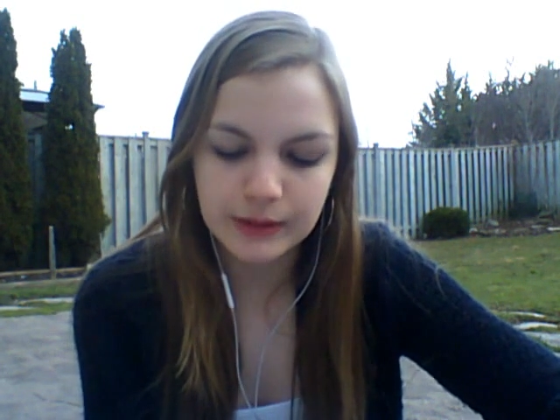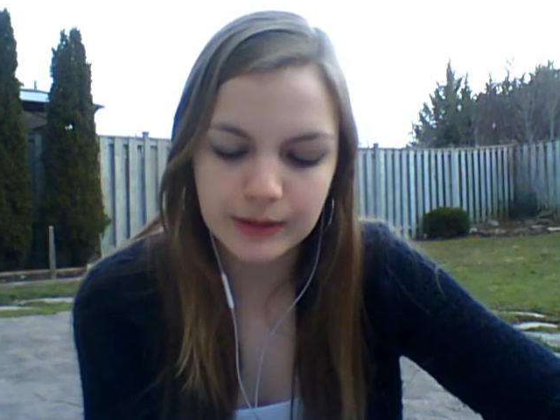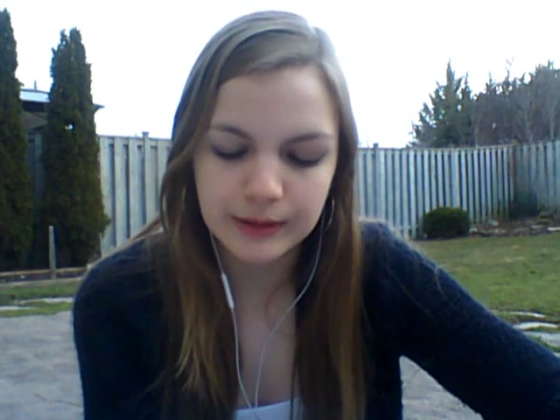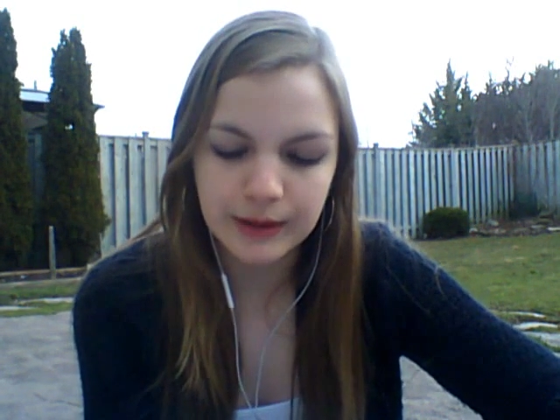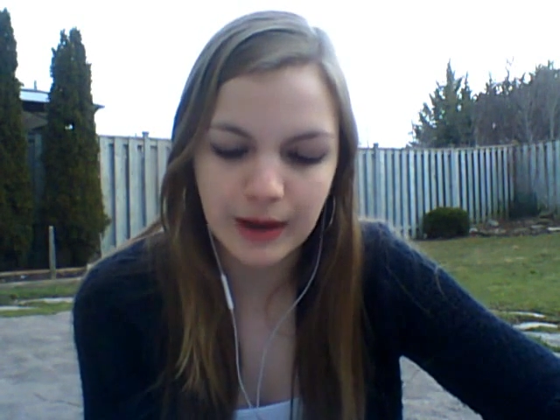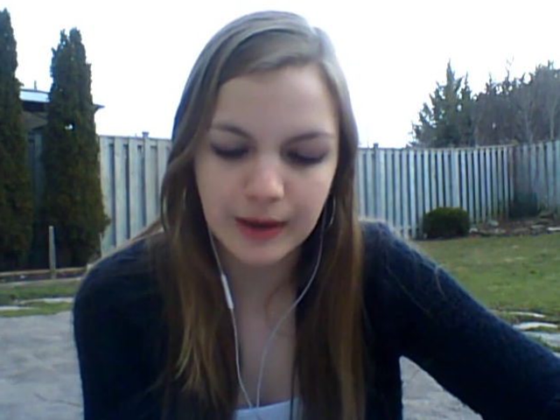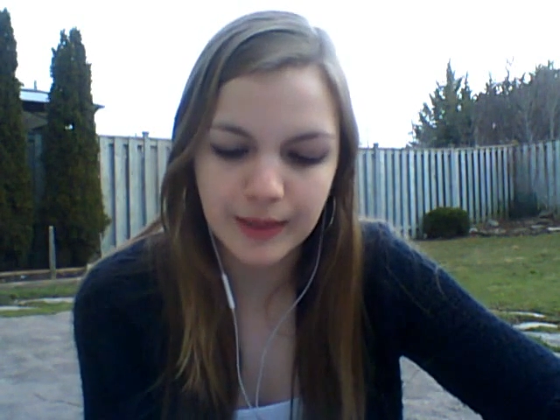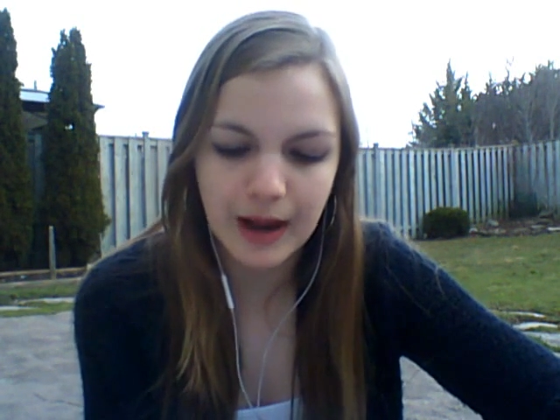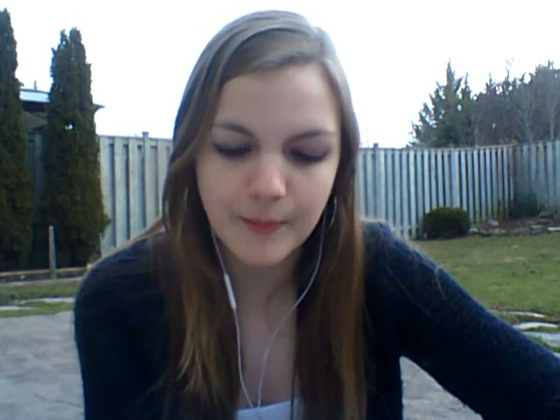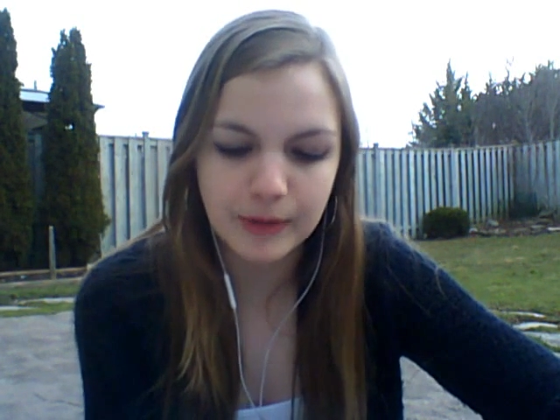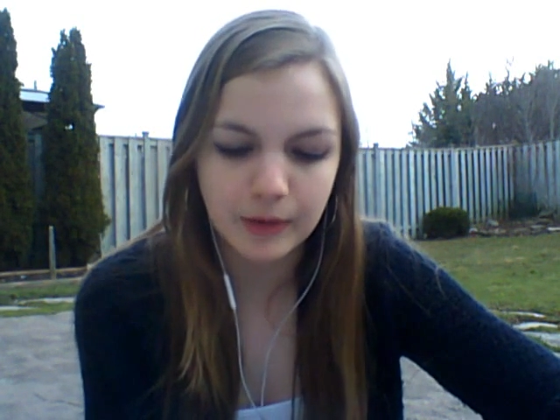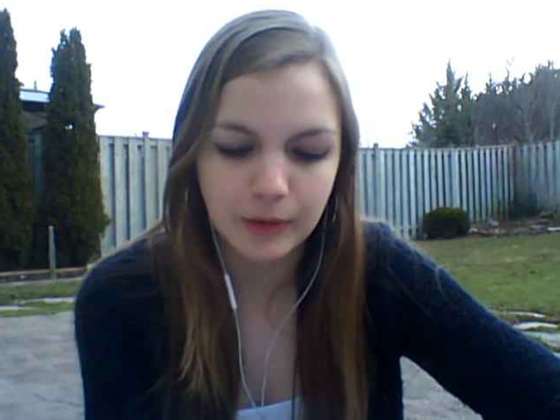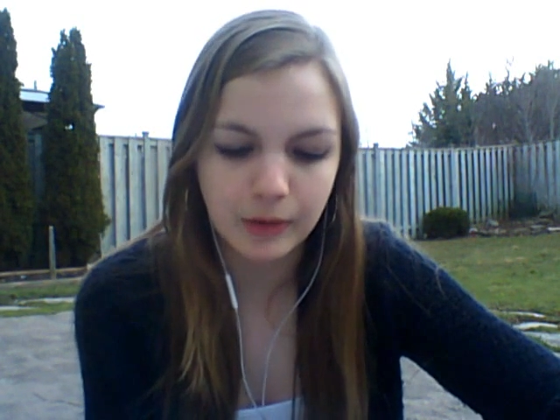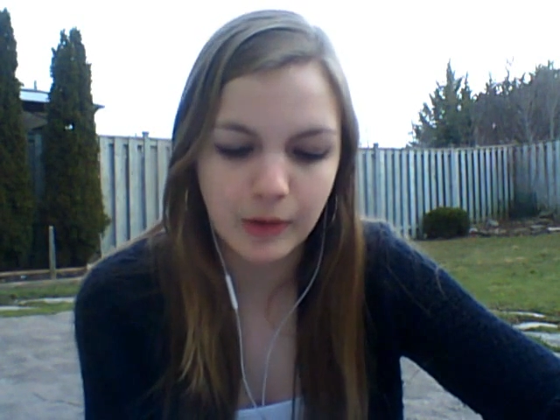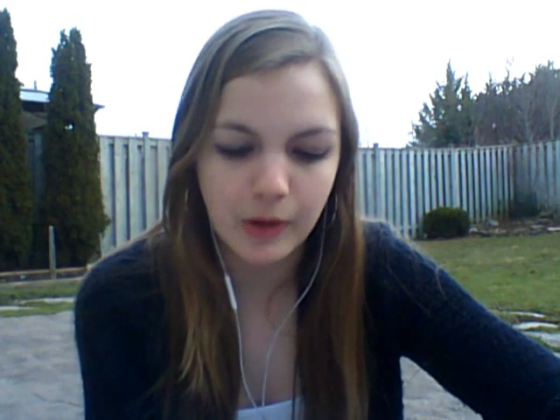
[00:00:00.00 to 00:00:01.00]
Yeah, that
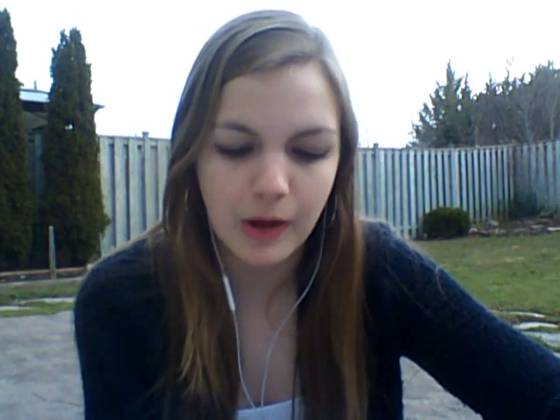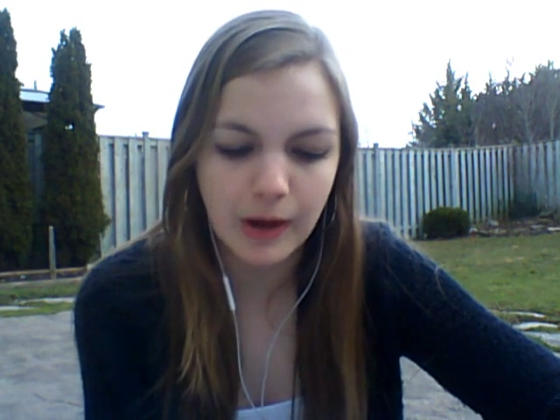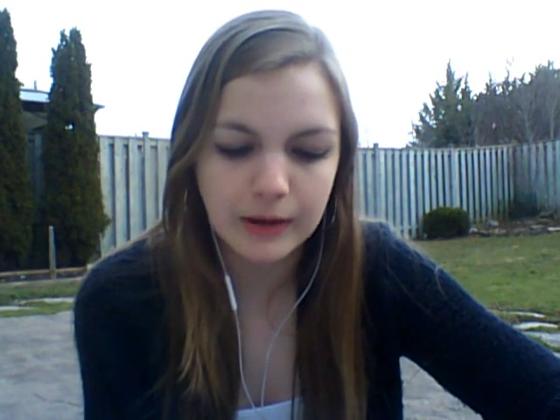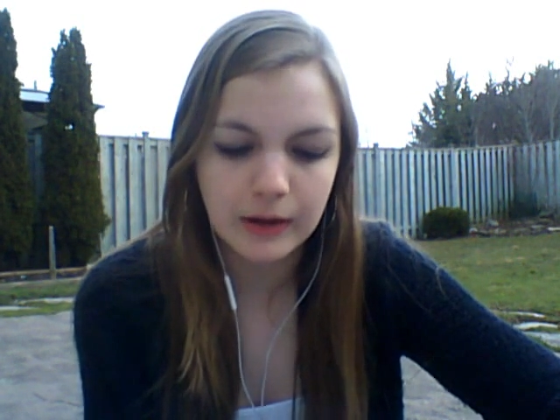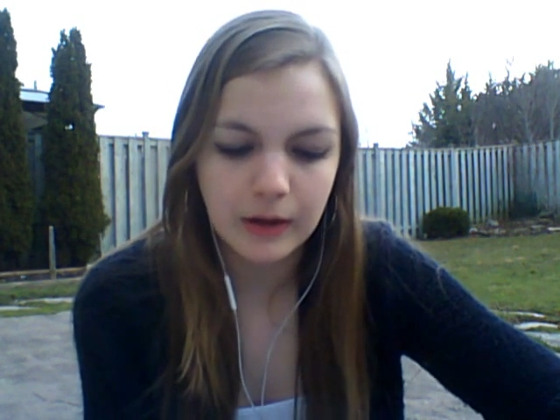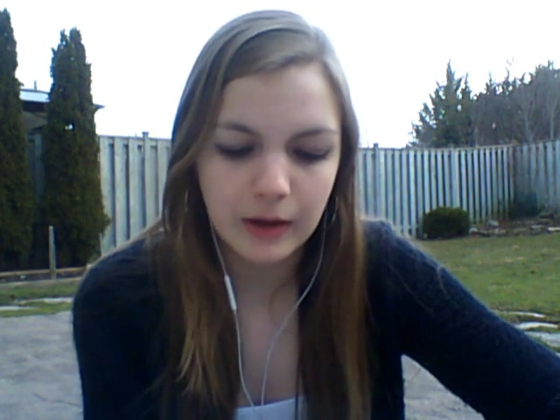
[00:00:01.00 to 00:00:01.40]
happened a lot.